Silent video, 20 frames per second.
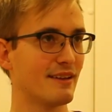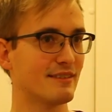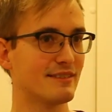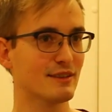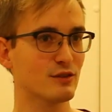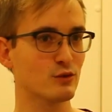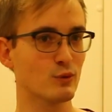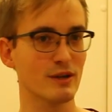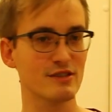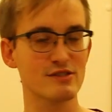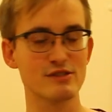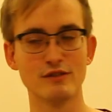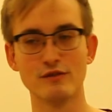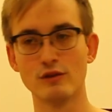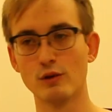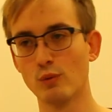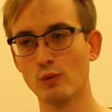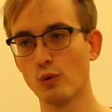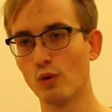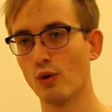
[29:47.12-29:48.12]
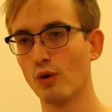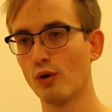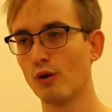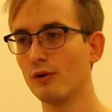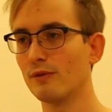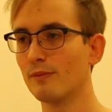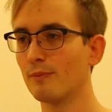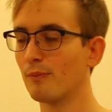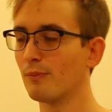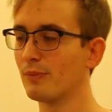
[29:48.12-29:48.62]
this question of a
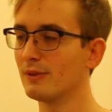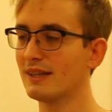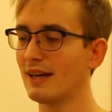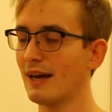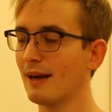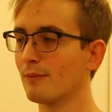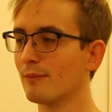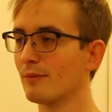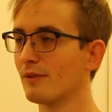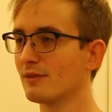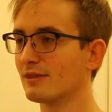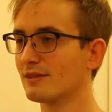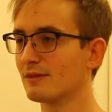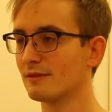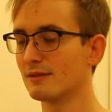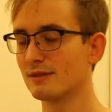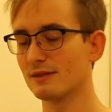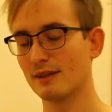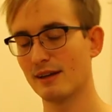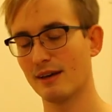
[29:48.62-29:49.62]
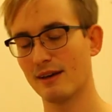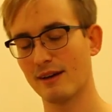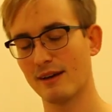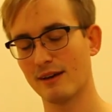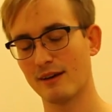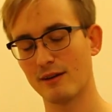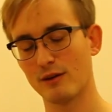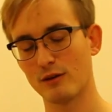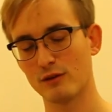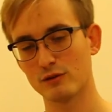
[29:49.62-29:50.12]
war became
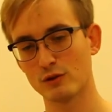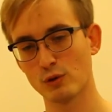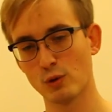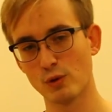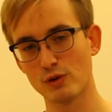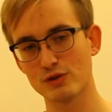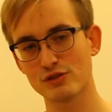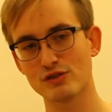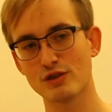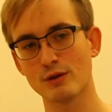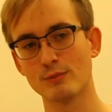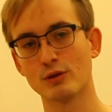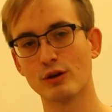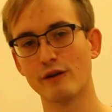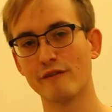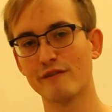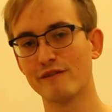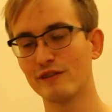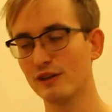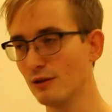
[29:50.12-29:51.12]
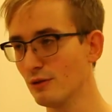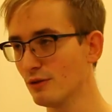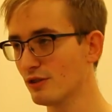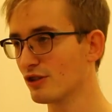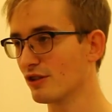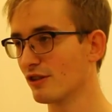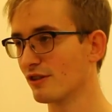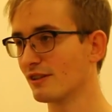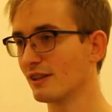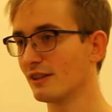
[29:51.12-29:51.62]
caused some
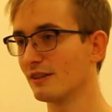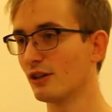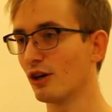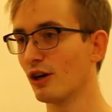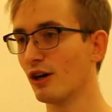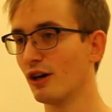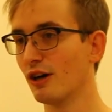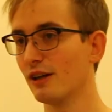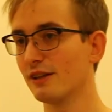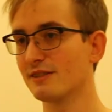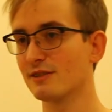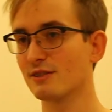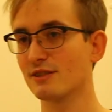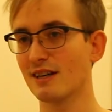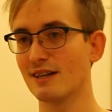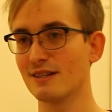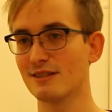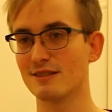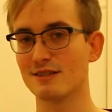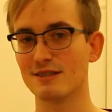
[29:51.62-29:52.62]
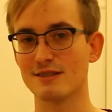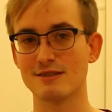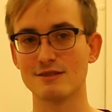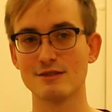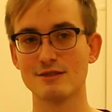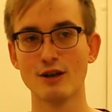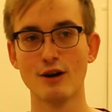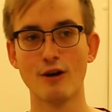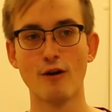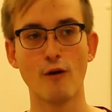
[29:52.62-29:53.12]
confusion in the early
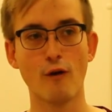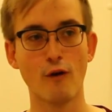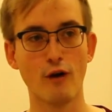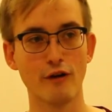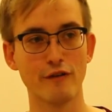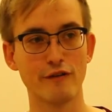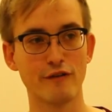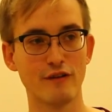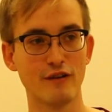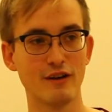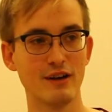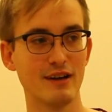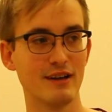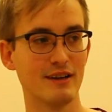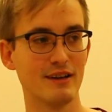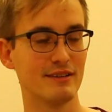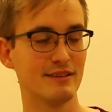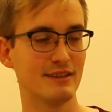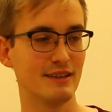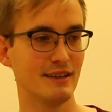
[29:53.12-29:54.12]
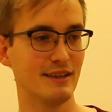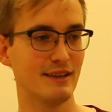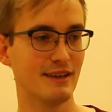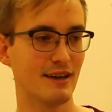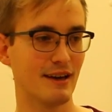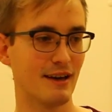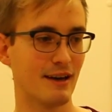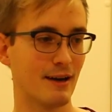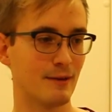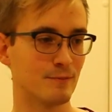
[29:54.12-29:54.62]
stages of
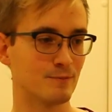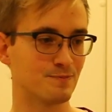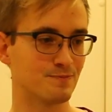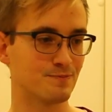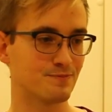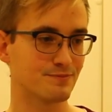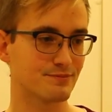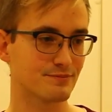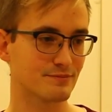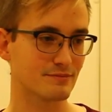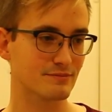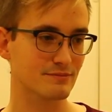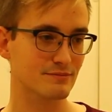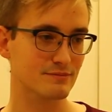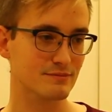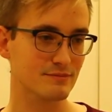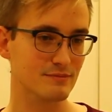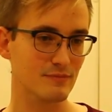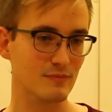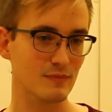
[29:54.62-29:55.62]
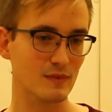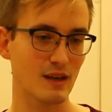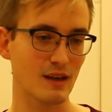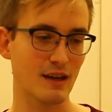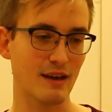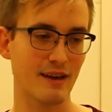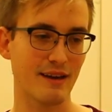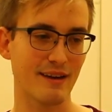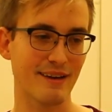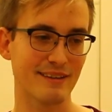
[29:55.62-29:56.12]
the
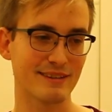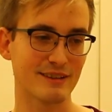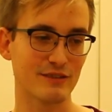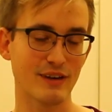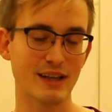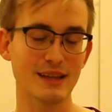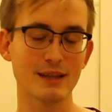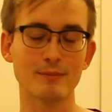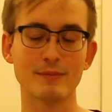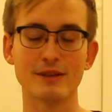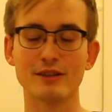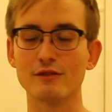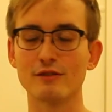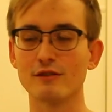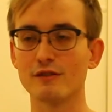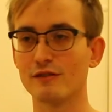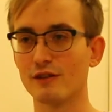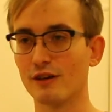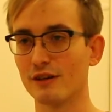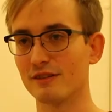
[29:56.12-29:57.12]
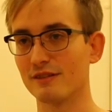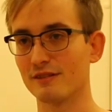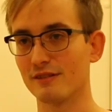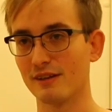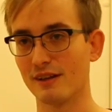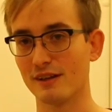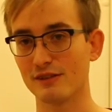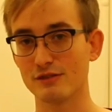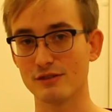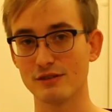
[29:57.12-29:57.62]
development of the Third
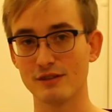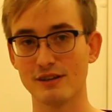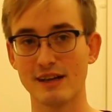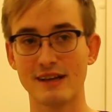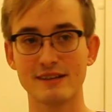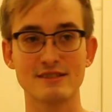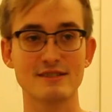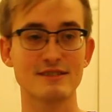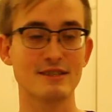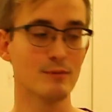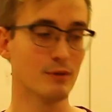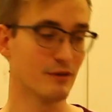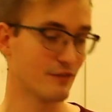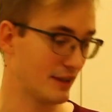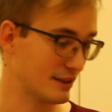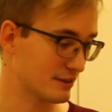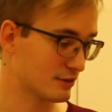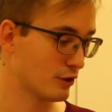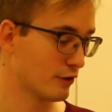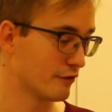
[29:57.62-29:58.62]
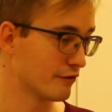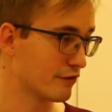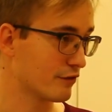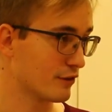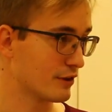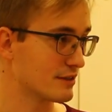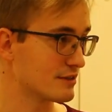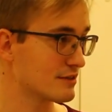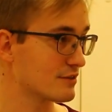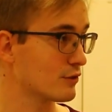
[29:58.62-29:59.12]
International. At the Zimmerwald
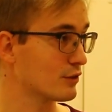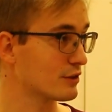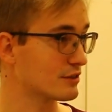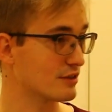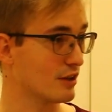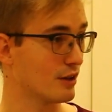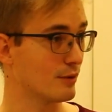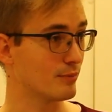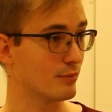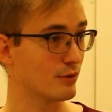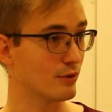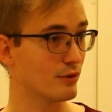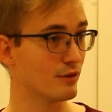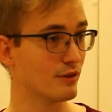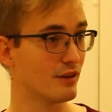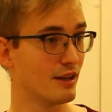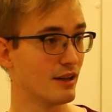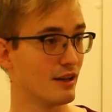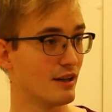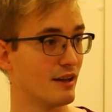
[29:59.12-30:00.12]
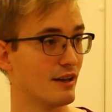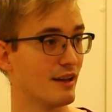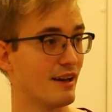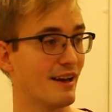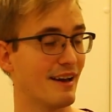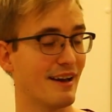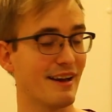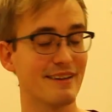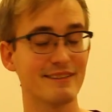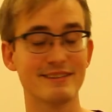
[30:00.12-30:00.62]
conference, for example,
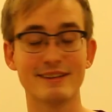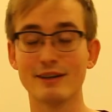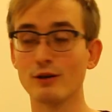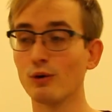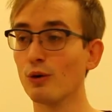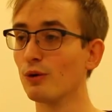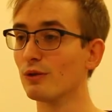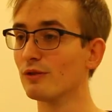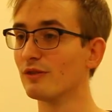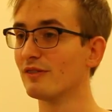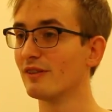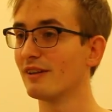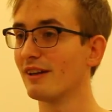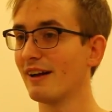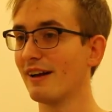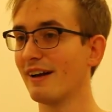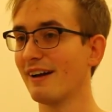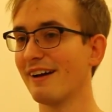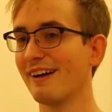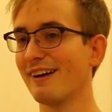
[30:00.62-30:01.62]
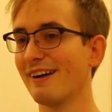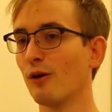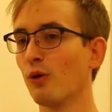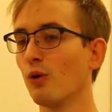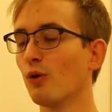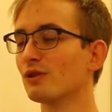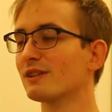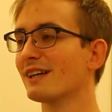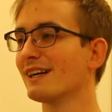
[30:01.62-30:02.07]
all